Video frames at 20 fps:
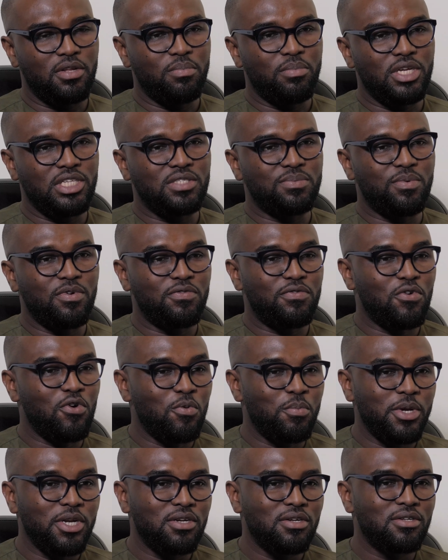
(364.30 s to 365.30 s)
the best
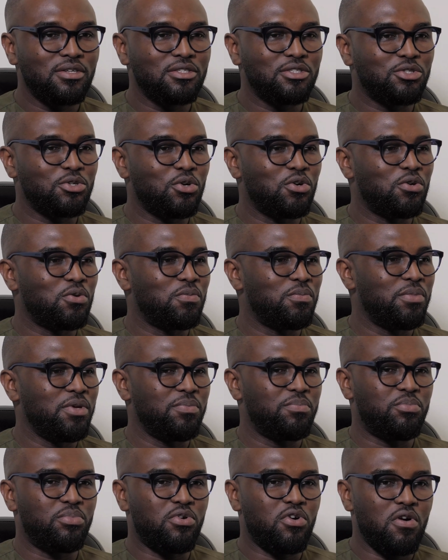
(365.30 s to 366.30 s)
performing, so
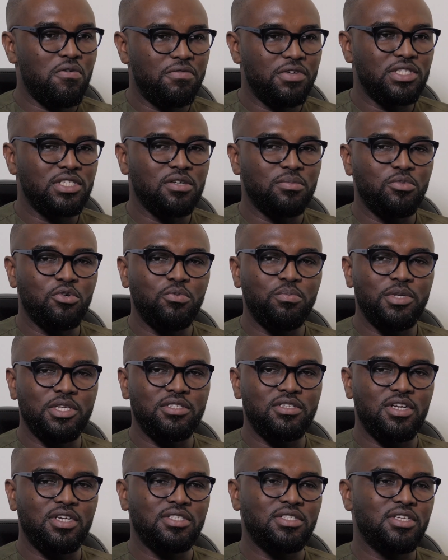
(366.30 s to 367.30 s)
be profitable
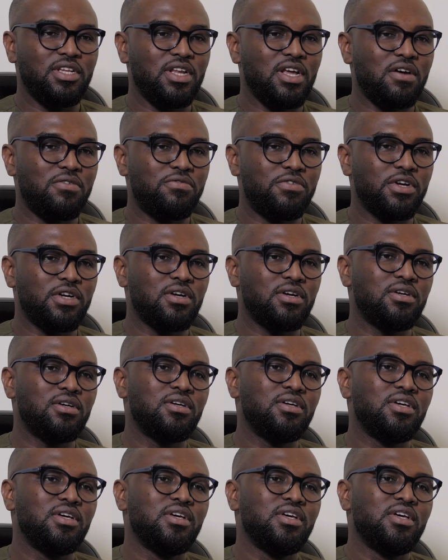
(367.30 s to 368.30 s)
business in Africa
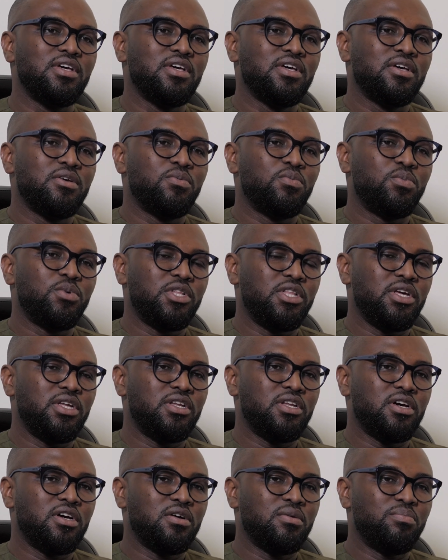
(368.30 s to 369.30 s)

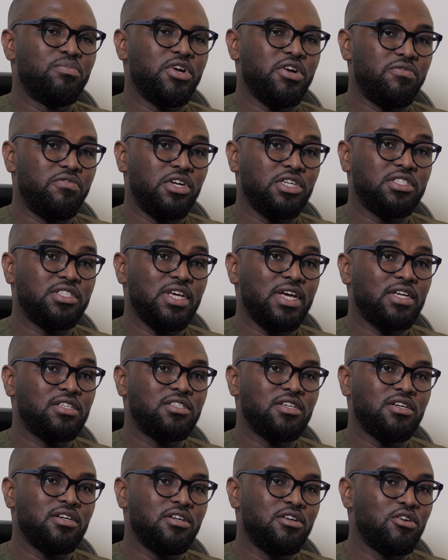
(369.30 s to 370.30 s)
within the um, beverage
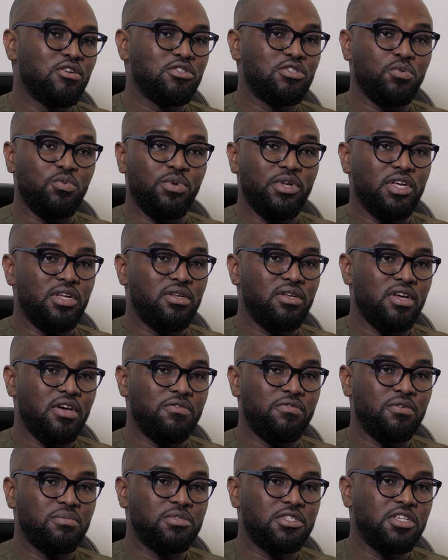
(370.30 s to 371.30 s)
sector and also within
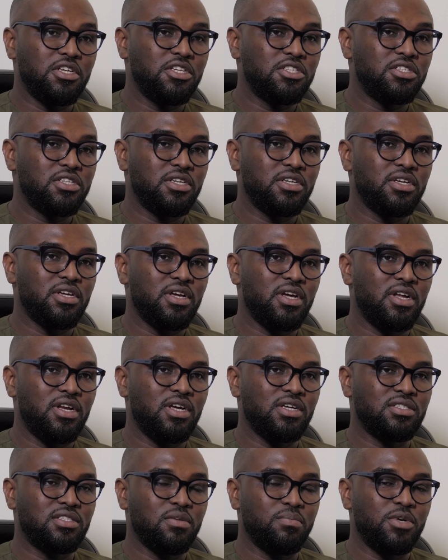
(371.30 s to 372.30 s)
FMCG,
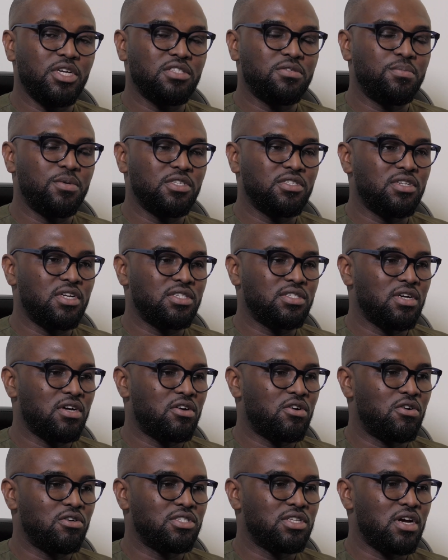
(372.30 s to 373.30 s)
and that's the best business
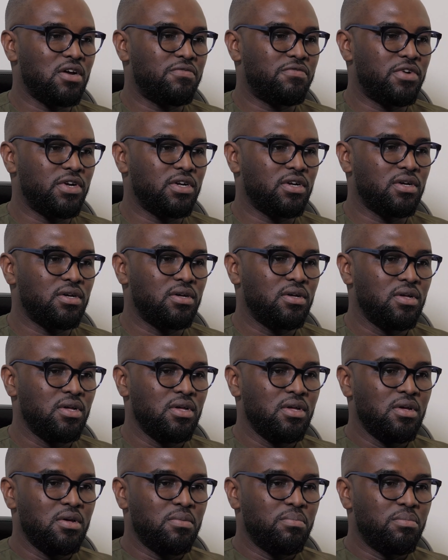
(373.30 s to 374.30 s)
across Africa.
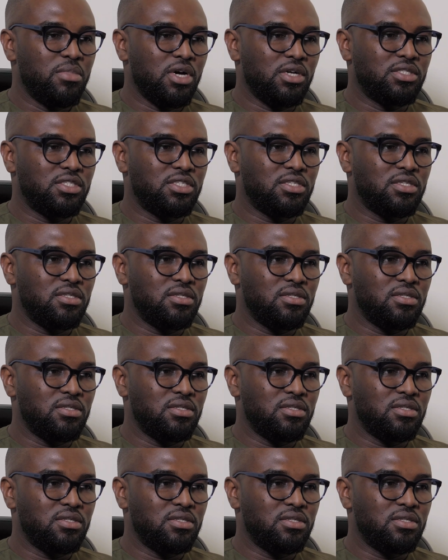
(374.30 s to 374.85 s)
But